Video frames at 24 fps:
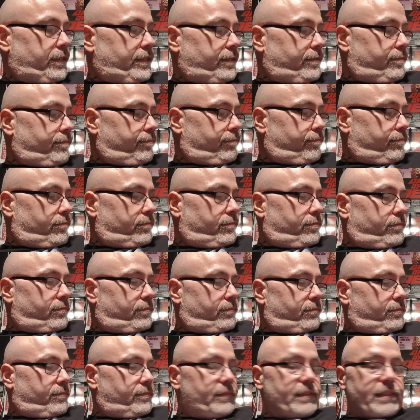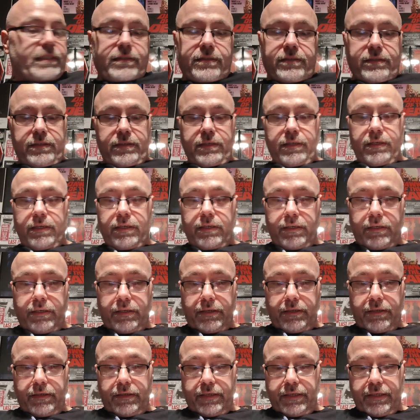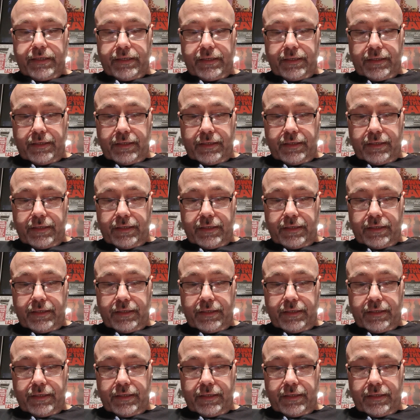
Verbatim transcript: yeah. Okay.